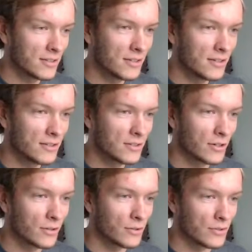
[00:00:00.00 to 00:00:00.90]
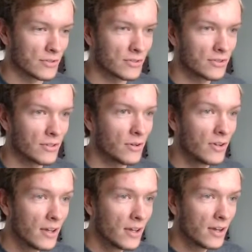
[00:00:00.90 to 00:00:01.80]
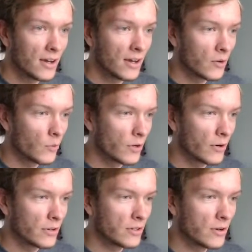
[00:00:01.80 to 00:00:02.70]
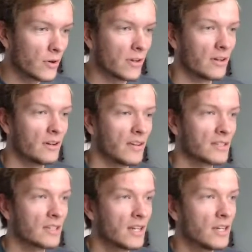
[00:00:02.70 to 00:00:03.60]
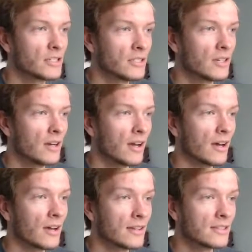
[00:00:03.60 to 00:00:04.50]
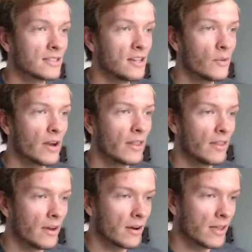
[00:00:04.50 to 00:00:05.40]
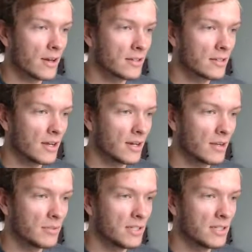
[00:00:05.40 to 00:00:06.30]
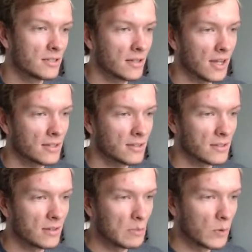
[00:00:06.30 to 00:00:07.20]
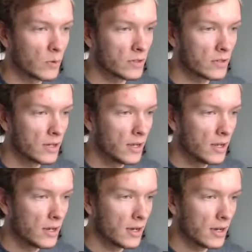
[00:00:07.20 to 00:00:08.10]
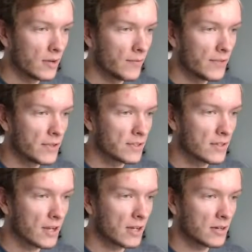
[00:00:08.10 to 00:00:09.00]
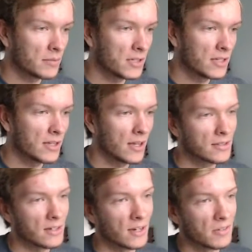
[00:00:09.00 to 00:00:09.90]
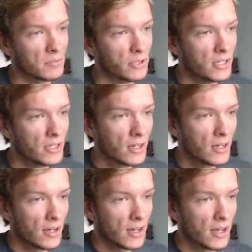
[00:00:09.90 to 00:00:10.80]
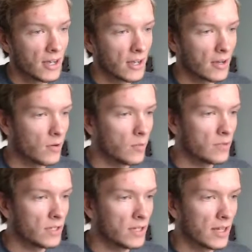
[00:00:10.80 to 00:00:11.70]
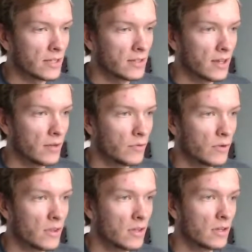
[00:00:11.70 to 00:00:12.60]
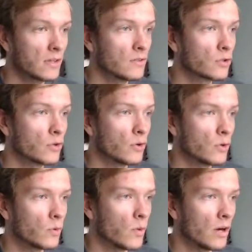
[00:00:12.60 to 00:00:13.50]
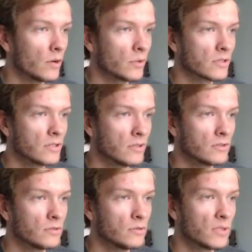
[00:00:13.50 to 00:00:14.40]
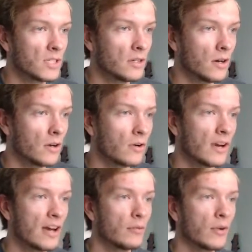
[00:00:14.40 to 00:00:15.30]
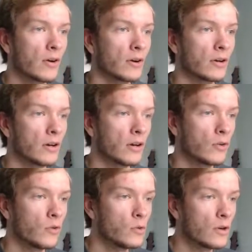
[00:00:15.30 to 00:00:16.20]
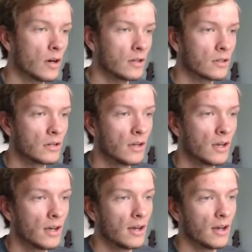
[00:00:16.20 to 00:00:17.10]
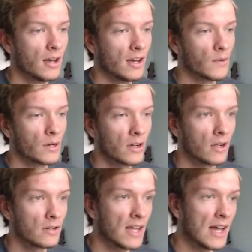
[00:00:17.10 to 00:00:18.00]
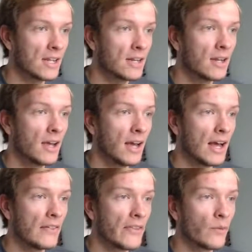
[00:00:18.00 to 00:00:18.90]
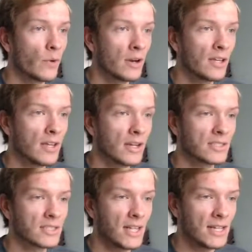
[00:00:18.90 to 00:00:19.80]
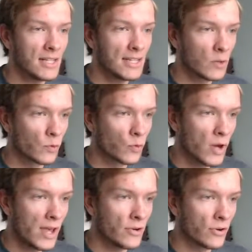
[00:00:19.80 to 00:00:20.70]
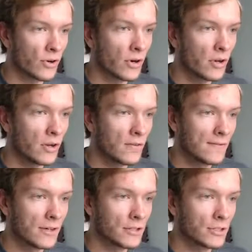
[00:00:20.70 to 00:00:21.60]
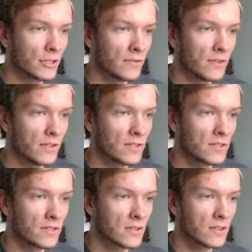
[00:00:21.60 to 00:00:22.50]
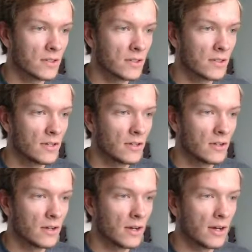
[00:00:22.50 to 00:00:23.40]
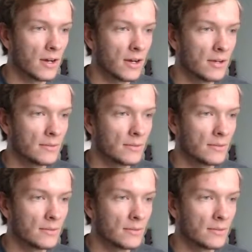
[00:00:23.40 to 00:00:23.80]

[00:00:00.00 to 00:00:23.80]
circles. So we're going to go on an investigation. I can see right there that is not complete, so that's important. This not complete, that's not complete. And hopefully that's everything. So while we're still zoomed in, I'll grab our cool color. We're going to color that in. And then we're going to get a slightly redder version of this, but